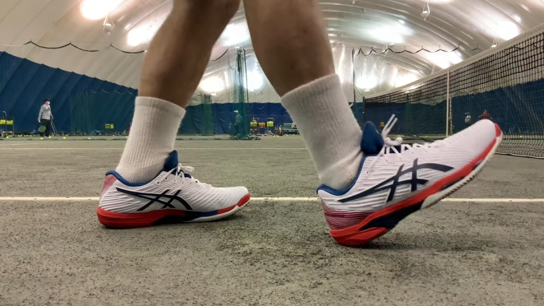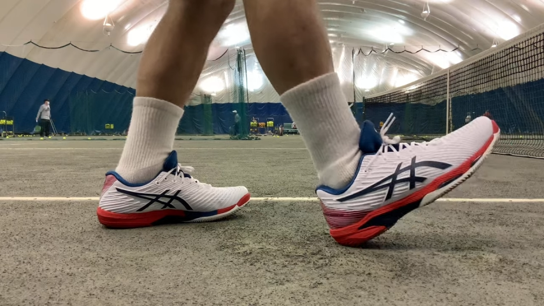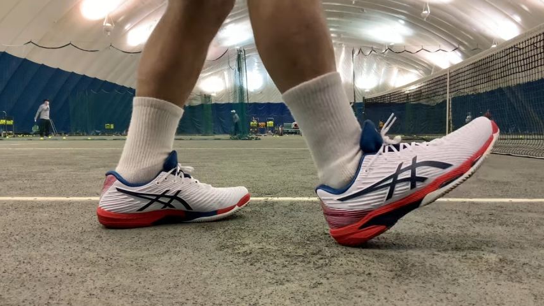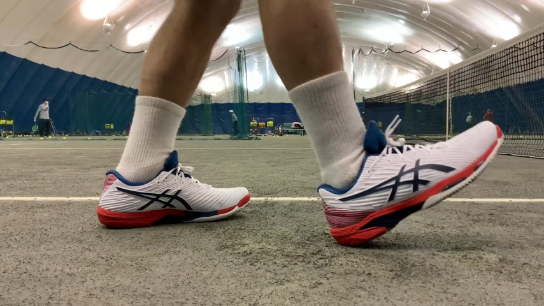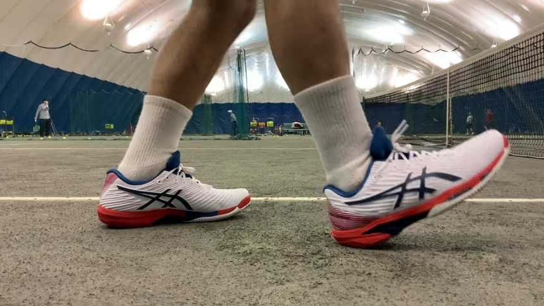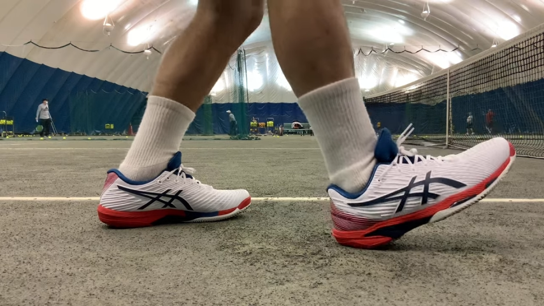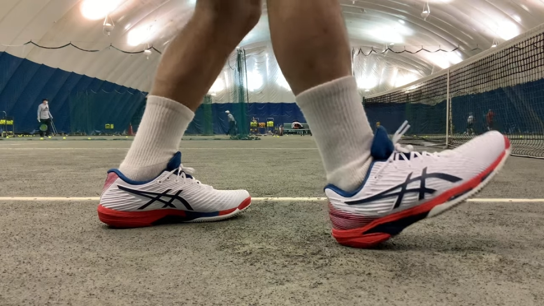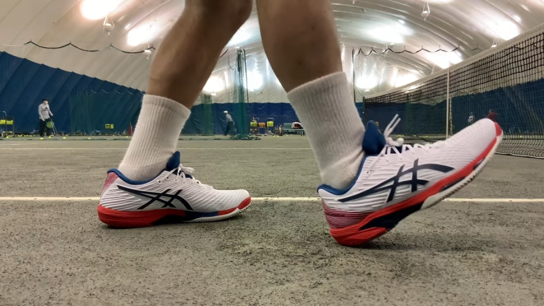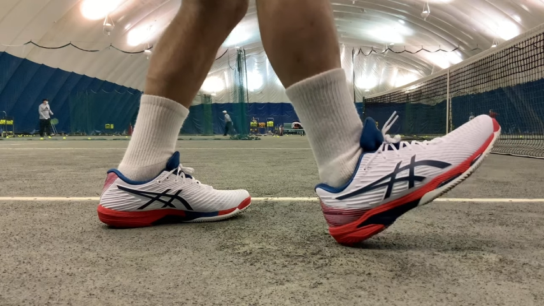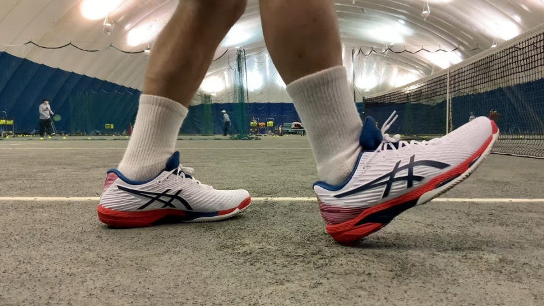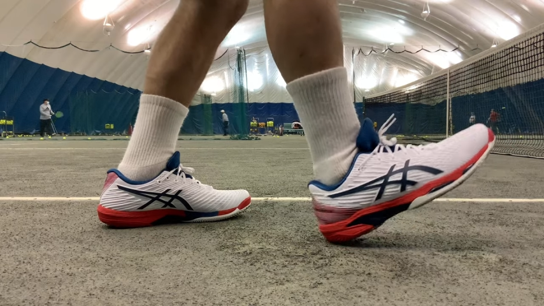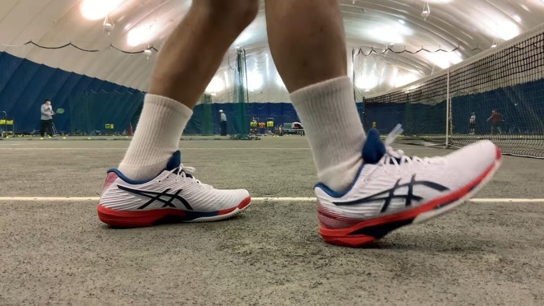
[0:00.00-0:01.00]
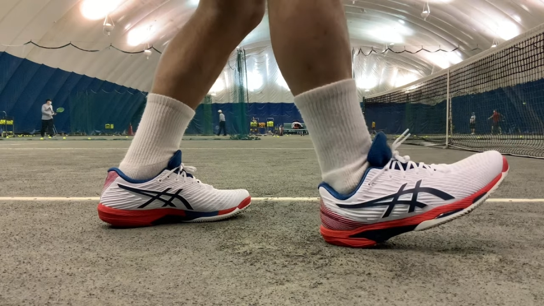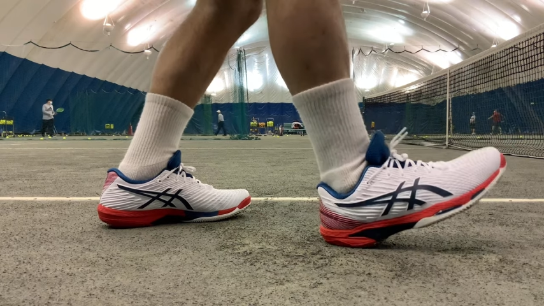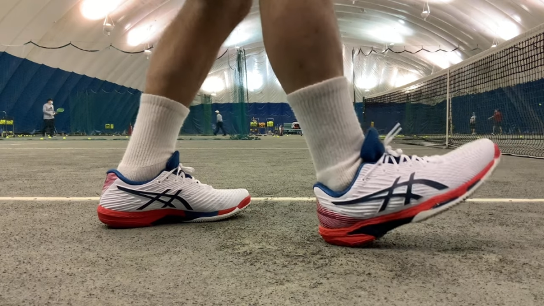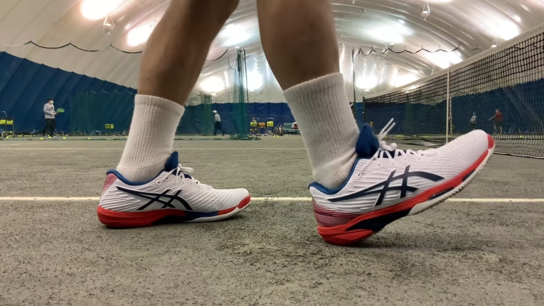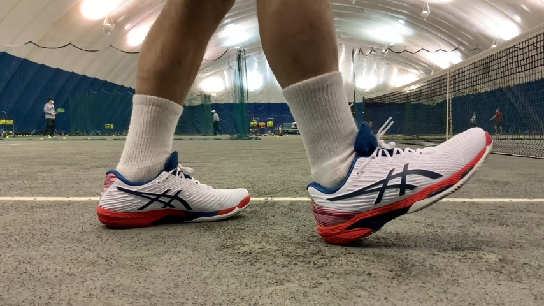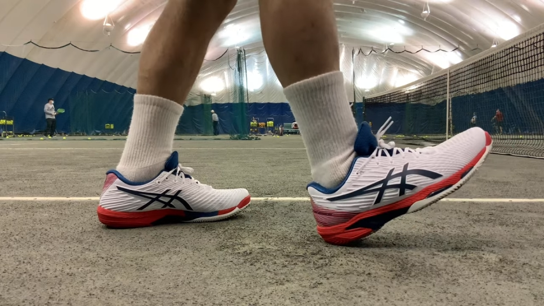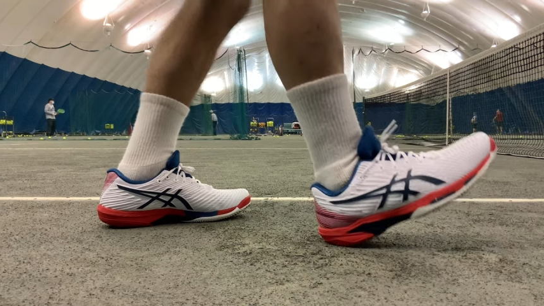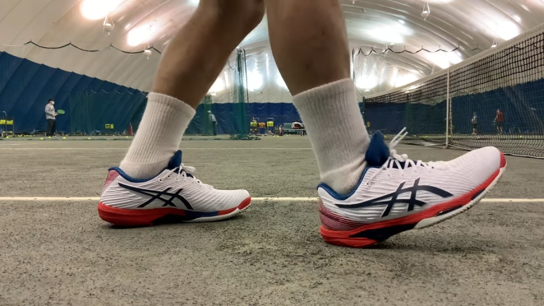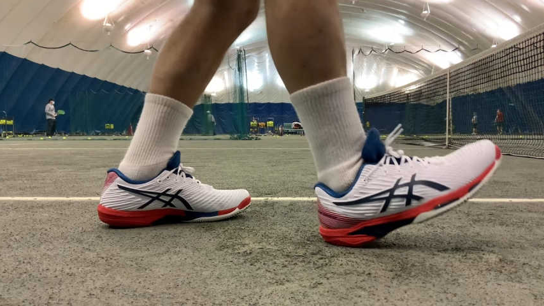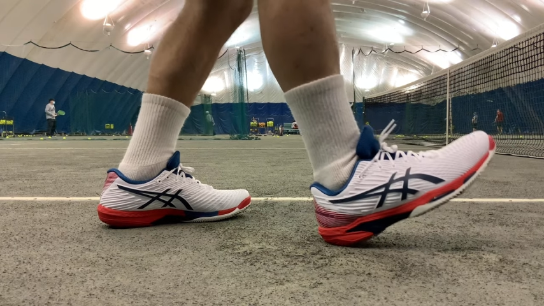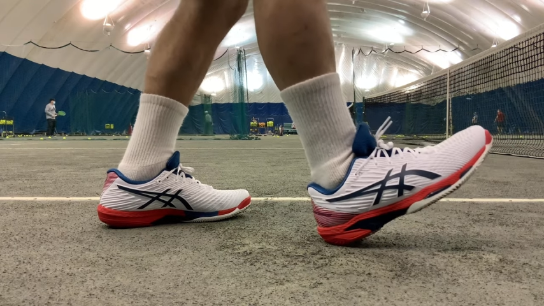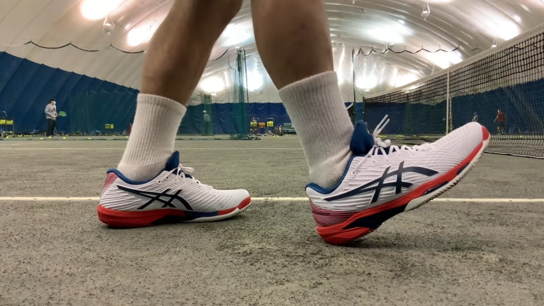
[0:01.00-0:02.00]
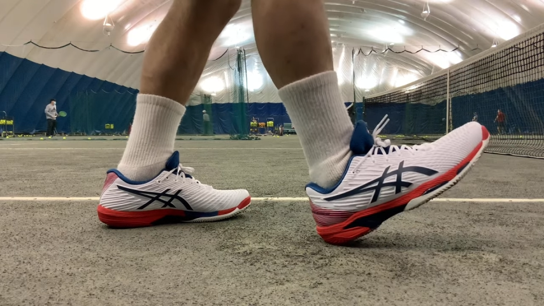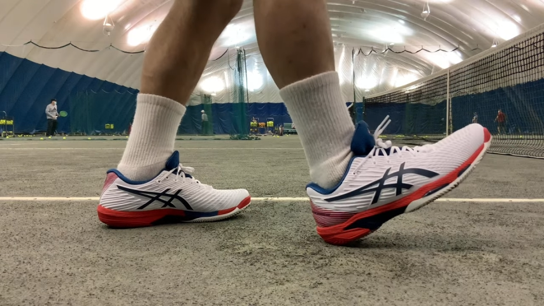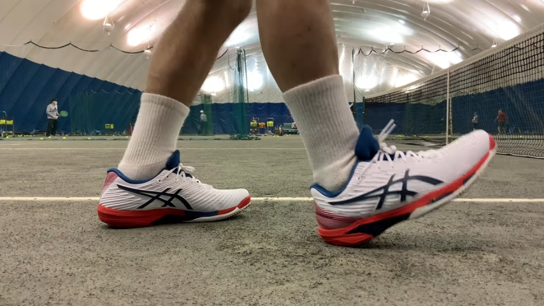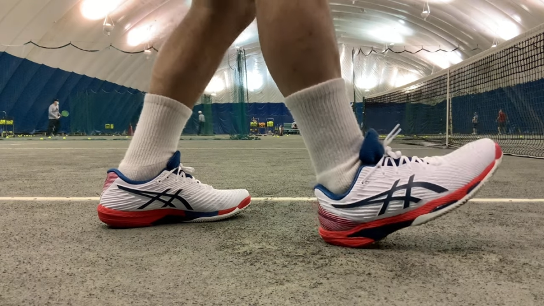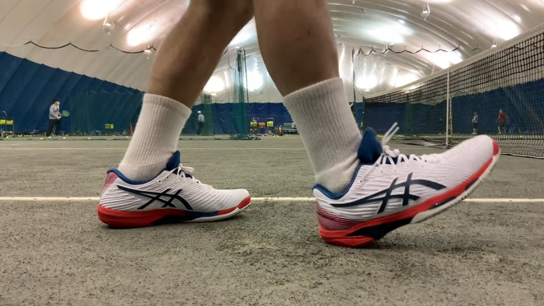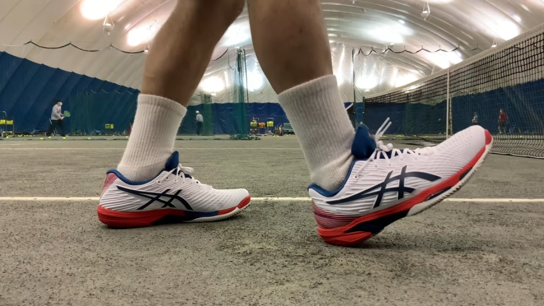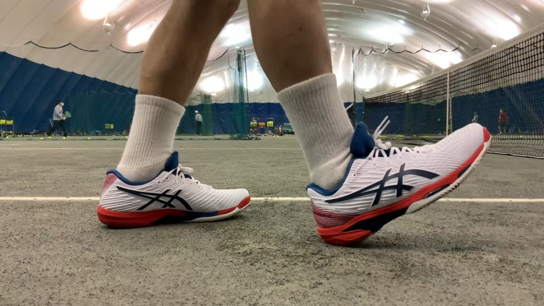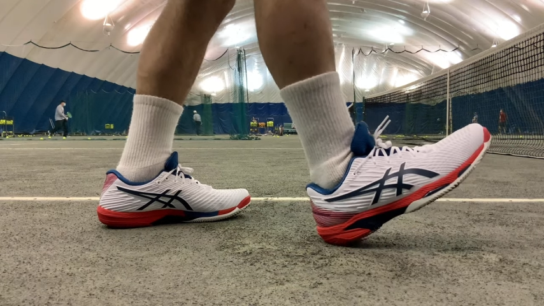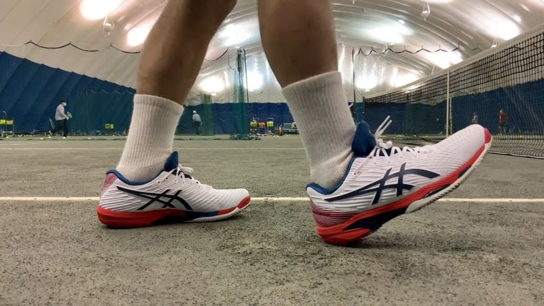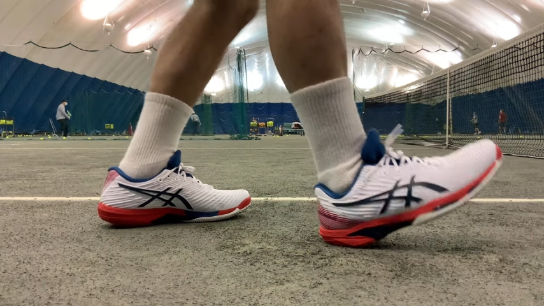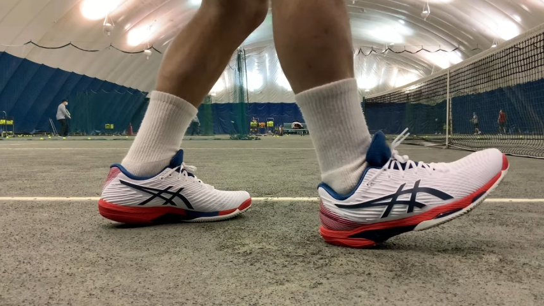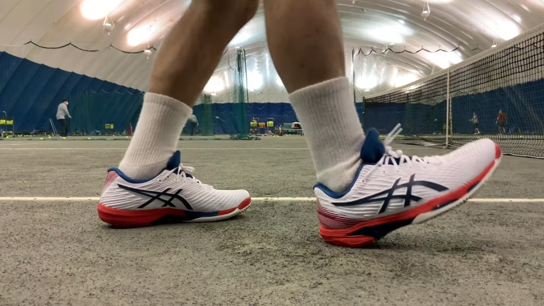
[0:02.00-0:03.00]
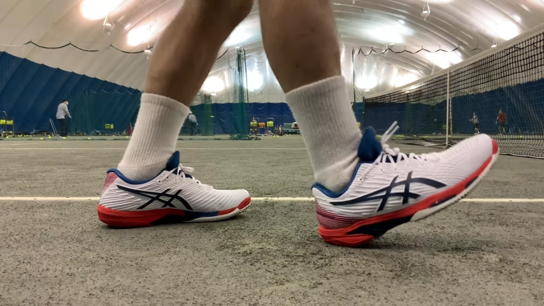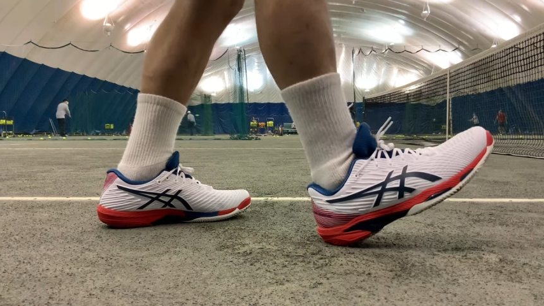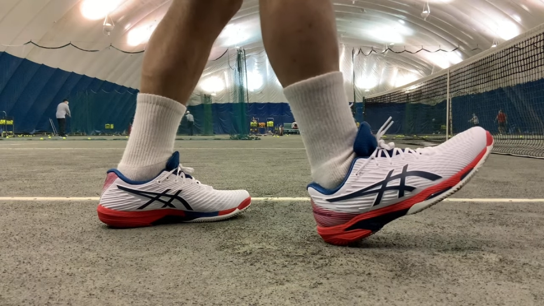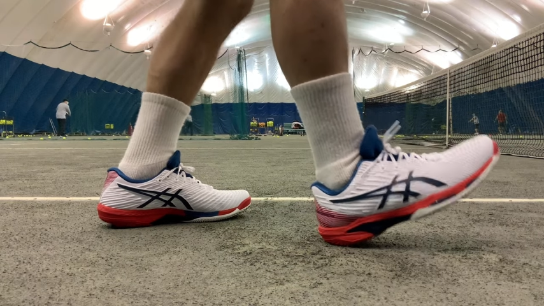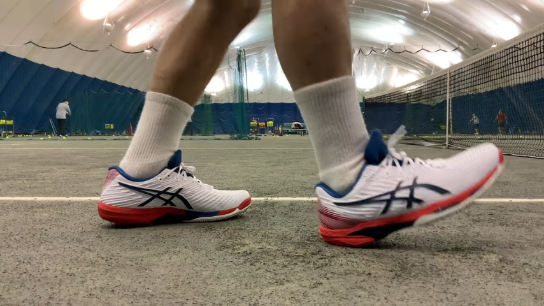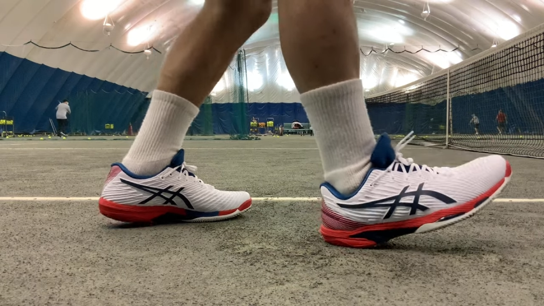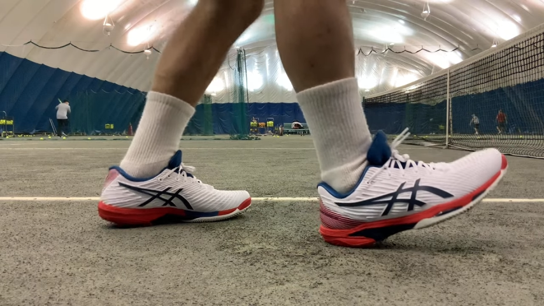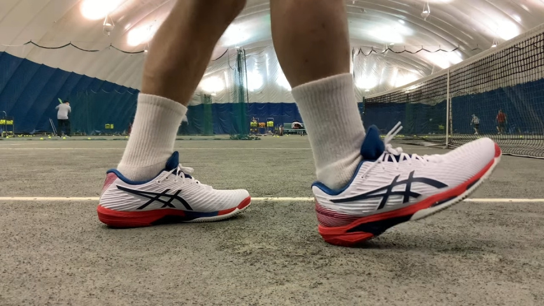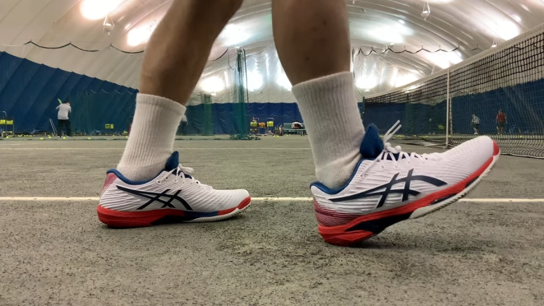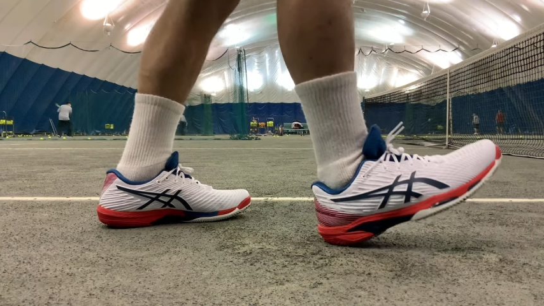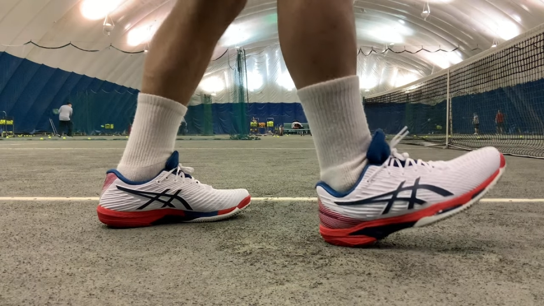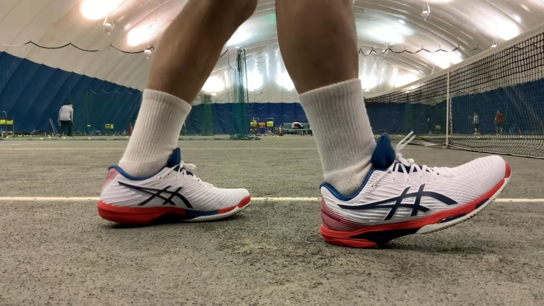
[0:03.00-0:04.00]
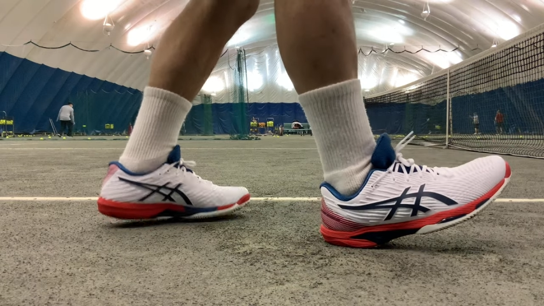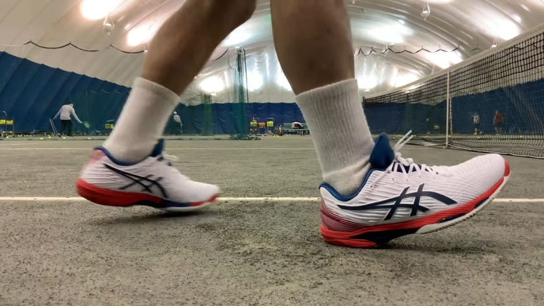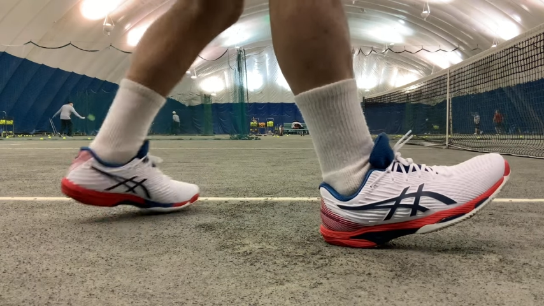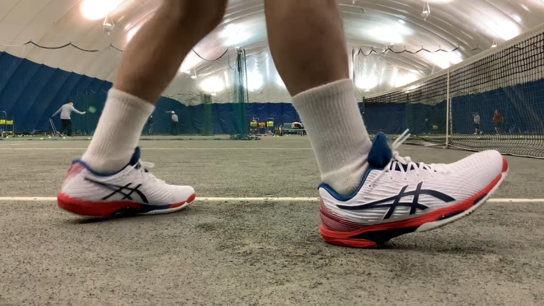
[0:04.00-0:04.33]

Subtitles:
Nobody's mouth can be seen.